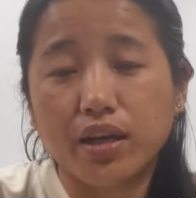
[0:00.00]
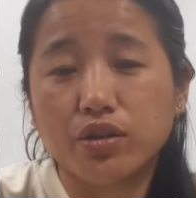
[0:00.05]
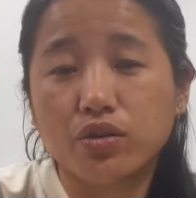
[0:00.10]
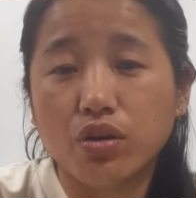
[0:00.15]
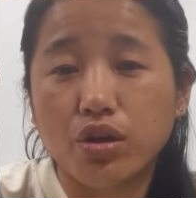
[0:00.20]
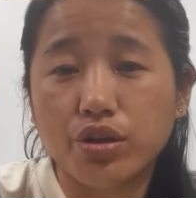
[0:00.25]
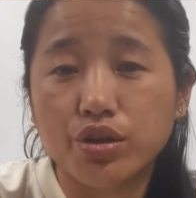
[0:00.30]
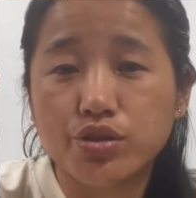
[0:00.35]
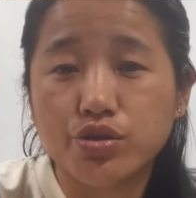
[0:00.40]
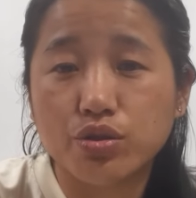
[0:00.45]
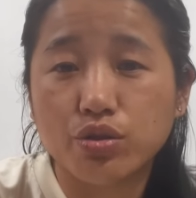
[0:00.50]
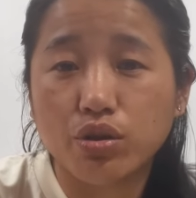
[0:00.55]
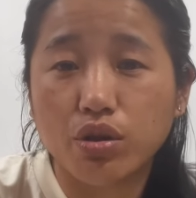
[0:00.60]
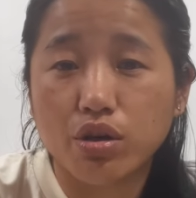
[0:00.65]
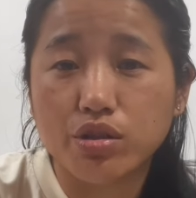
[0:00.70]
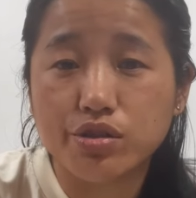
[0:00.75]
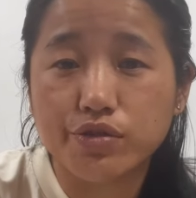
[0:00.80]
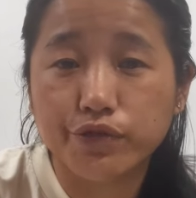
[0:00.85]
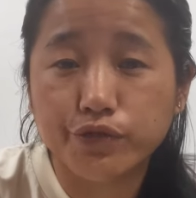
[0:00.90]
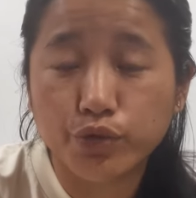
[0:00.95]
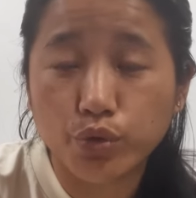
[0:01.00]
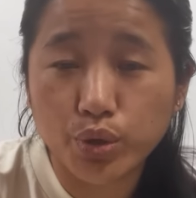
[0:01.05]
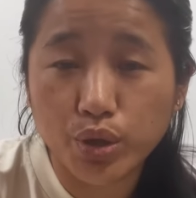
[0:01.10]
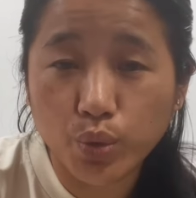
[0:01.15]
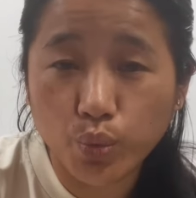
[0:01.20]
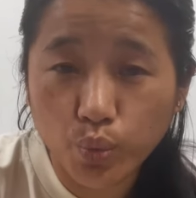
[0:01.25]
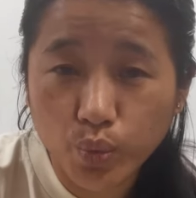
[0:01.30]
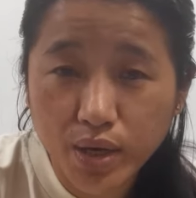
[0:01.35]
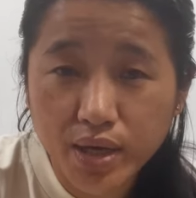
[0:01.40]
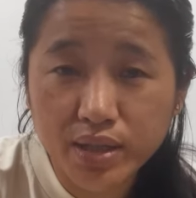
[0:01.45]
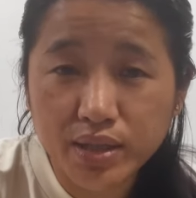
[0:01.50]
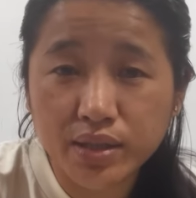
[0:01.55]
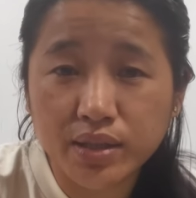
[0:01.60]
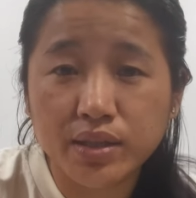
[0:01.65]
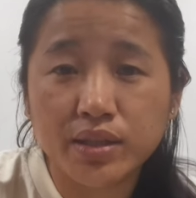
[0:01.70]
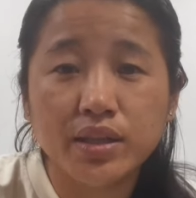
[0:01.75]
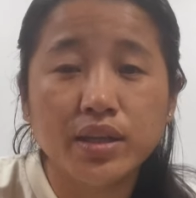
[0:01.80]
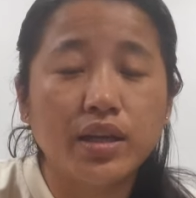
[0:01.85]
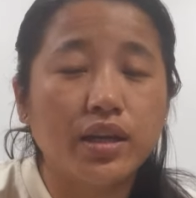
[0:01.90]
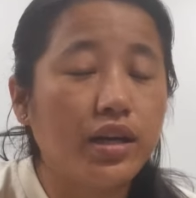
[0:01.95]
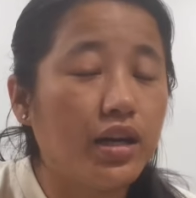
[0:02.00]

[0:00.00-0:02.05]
according to Clause 41,